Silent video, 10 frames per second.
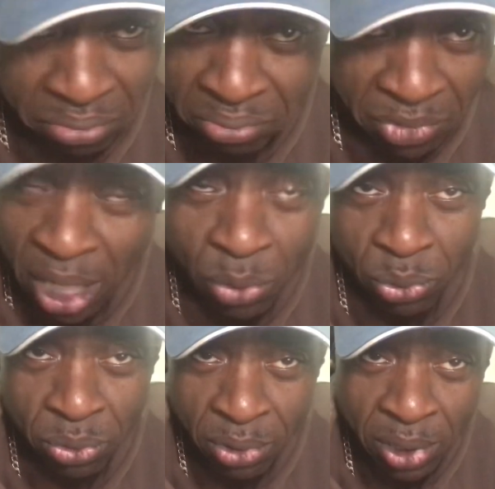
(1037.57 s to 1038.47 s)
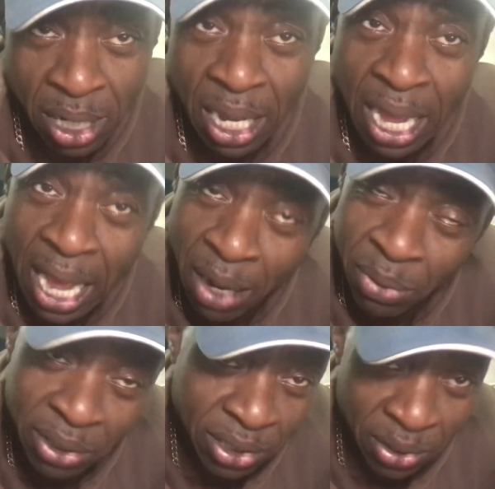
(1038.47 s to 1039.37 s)
no, I
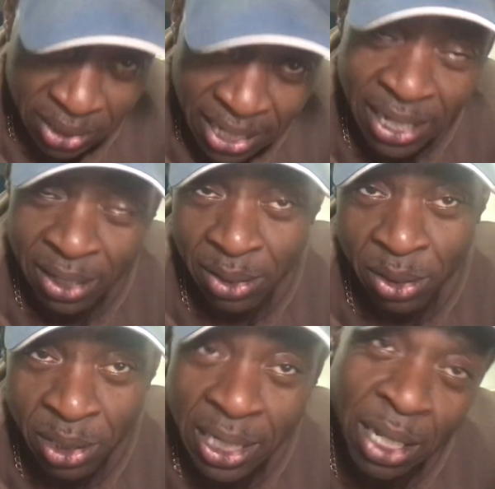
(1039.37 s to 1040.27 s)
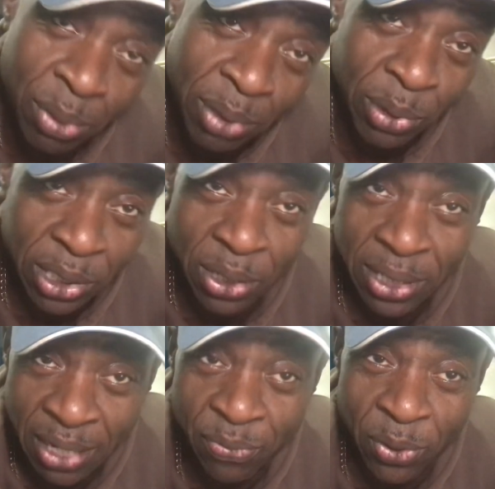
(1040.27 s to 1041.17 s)
want to go there. The hell do I want to go
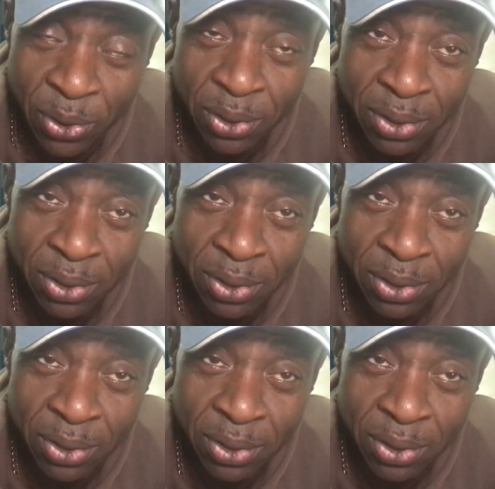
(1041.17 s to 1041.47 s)
there for?